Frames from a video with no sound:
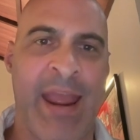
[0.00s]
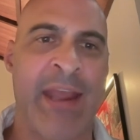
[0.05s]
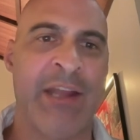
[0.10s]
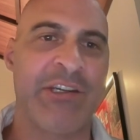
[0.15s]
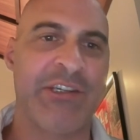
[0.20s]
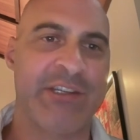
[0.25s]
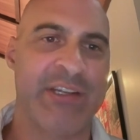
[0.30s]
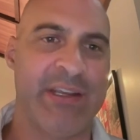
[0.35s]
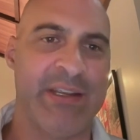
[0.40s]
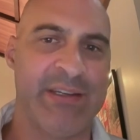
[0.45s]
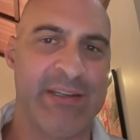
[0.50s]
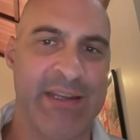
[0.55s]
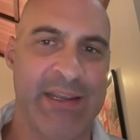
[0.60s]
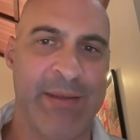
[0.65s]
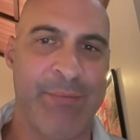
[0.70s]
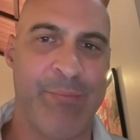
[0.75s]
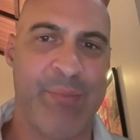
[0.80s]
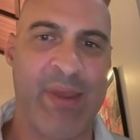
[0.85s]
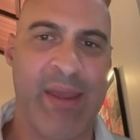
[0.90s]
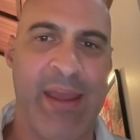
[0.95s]

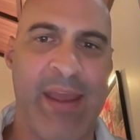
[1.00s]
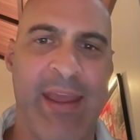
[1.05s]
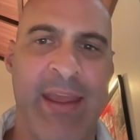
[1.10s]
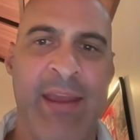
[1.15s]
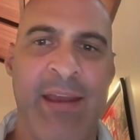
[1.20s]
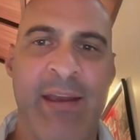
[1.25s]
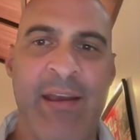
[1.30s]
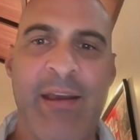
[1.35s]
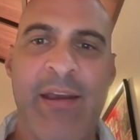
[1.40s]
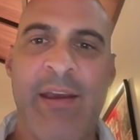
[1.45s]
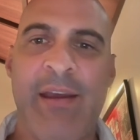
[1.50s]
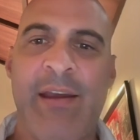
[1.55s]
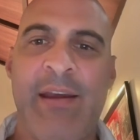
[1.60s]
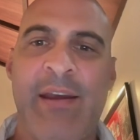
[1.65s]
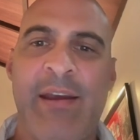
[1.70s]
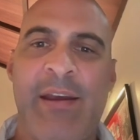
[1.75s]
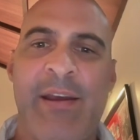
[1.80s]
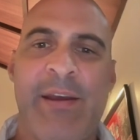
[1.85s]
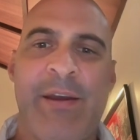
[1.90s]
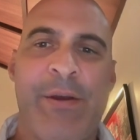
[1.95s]
HTTP.
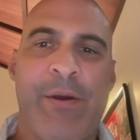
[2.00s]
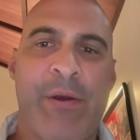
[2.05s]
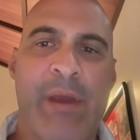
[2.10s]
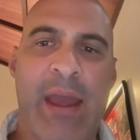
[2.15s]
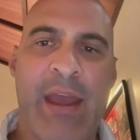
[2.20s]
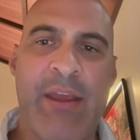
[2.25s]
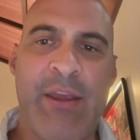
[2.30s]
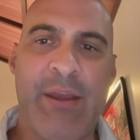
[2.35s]
Okay,